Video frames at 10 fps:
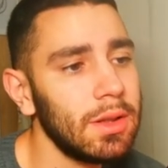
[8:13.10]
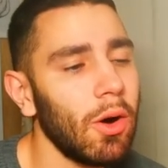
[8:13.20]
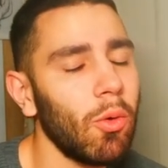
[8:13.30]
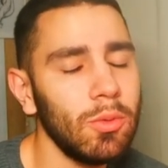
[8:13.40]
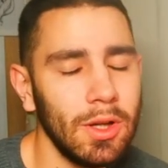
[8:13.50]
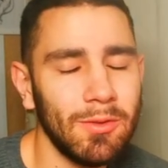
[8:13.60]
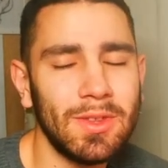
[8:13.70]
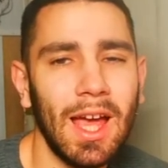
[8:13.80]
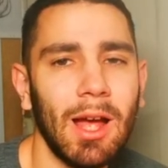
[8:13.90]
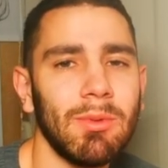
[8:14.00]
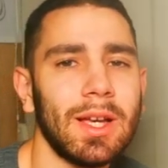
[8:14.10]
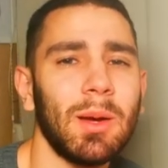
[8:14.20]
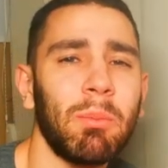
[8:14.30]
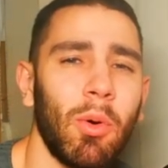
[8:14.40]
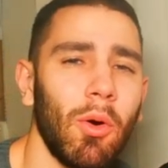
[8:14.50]
only if they have like
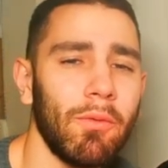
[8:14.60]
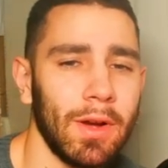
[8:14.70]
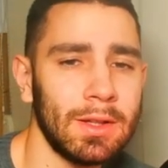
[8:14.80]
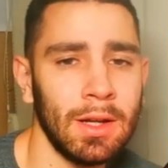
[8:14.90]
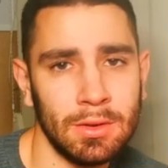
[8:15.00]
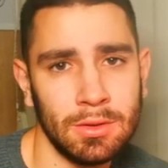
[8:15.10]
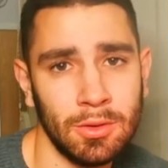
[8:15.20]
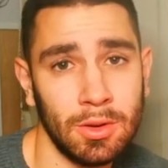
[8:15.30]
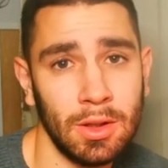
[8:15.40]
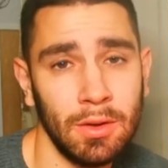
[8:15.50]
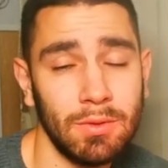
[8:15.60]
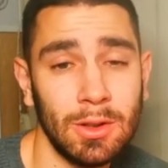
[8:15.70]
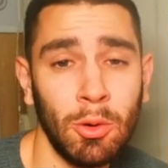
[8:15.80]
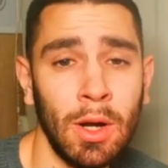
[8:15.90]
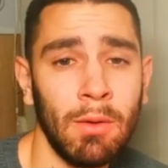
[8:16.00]
a perfect hand. Okay, if they
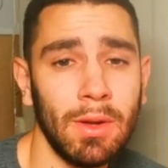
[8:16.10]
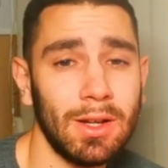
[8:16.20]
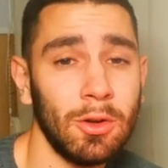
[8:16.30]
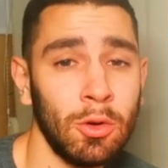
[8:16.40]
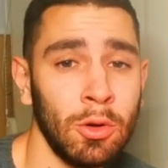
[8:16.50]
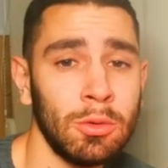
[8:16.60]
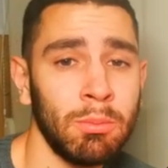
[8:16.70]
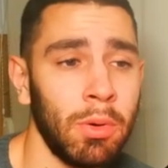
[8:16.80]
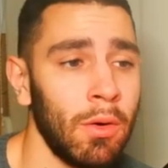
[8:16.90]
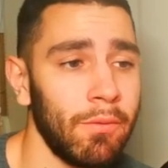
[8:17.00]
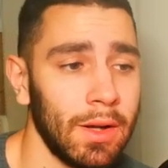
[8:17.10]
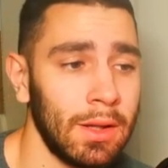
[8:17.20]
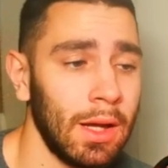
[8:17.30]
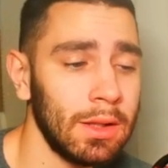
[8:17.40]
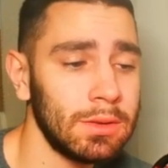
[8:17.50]
don't have like a good perfect
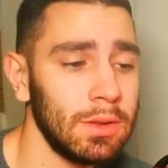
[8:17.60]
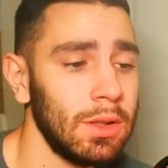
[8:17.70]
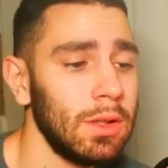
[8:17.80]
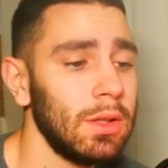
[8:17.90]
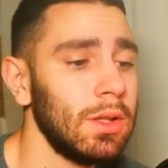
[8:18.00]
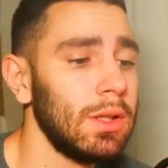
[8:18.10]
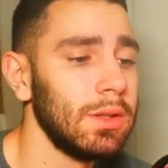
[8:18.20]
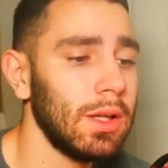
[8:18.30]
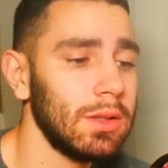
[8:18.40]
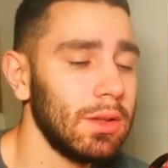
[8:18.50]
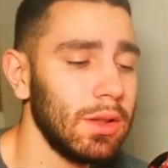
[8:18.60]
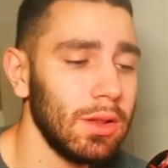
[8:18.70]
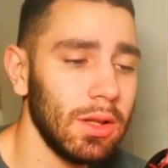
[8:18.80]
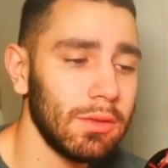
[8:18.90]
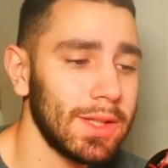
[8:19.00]
hand, then
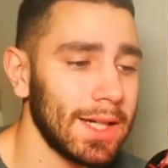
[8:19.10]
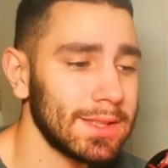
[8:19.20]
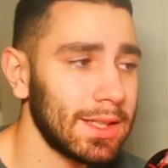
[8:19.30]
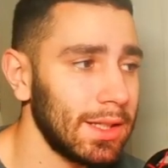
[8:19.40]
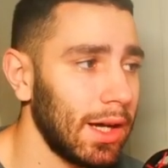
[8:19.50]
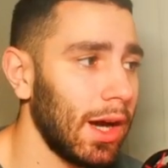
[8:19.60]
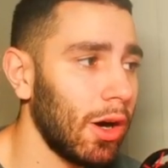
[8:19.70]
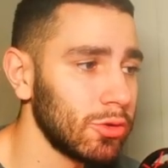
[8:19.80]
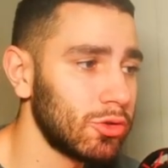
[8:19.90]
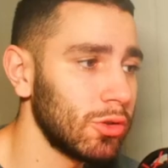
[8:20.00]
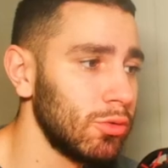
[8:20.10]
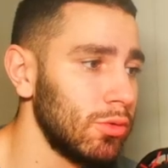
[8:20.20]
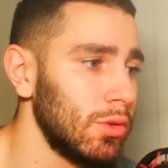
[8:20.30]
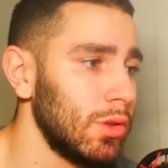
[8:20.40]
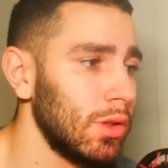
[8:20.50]
a lot of decks cannot out
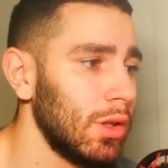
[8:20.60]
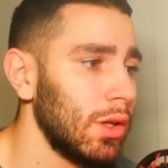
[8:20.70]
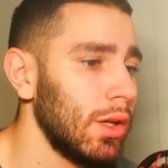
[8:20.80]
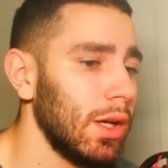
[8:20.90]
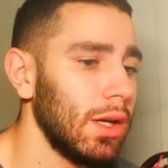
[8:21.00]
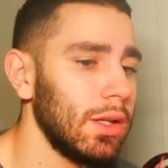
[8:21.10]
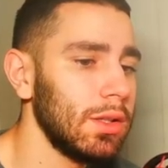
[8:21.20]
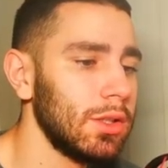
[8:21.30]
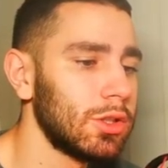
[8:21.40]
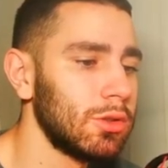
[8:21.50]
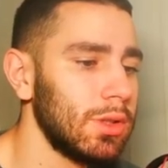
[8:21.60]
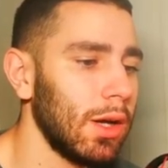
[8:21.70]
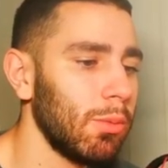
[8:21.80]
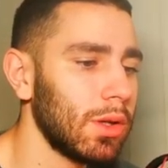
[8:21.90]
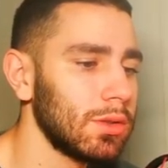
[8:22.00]
Dragoon. And in addition to
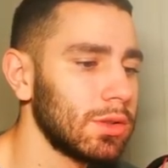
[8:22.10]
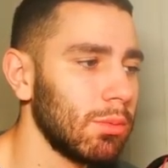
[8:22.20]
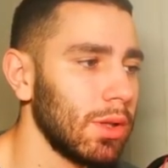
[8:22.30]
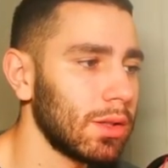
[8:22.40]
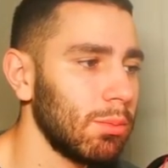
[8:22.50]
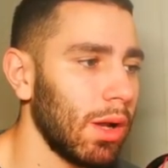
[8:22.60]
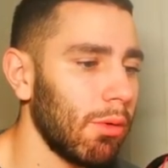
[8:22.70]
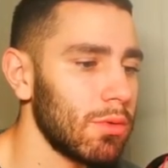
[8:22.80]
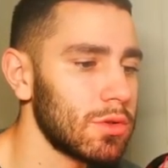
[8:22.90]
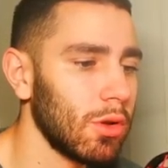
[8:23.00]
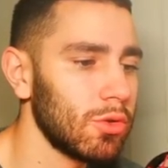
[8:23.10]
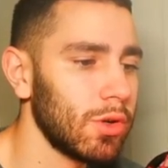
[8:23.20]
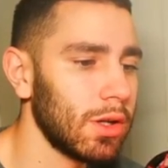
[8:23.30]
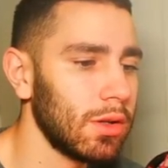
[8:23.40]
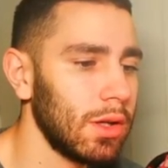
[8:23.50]
that, we can summon like the Blackwing Assault
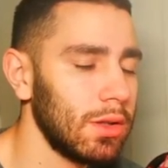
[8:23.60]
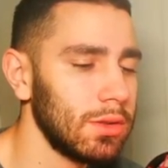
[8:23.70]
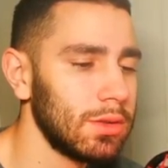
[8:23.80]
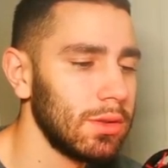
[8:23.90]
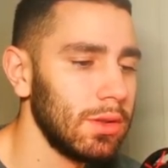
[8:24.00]
Dragon. And